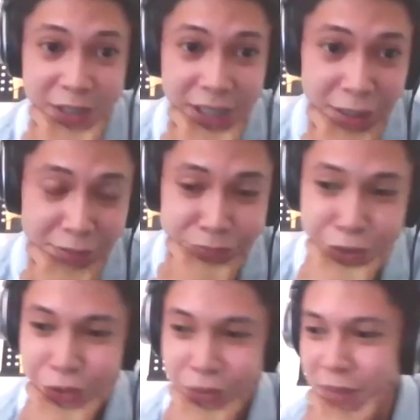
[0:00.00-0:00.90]
Sam
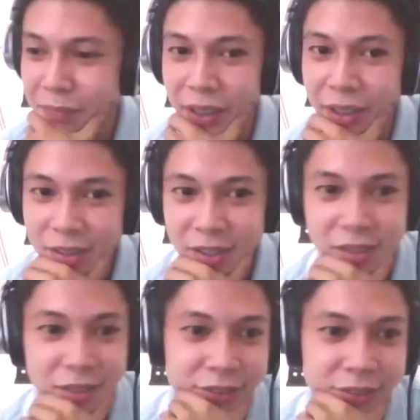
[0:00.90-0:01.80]
usually
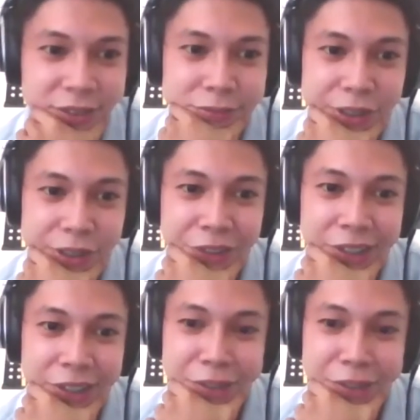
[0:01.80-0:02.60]
plays um, video games.